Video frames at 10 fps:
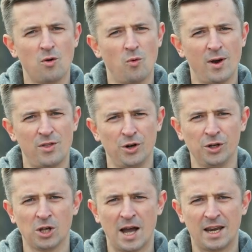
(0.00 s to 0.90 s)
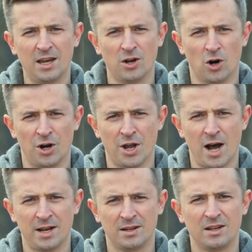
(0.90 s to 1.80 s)
Whether you like it or
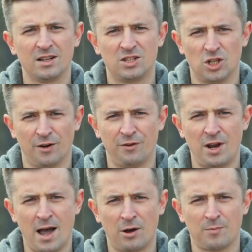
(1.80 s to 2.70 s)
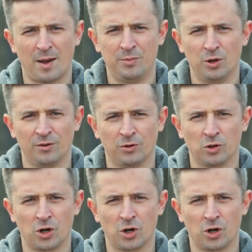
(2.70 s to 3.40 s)
not, tough it out, my beautiful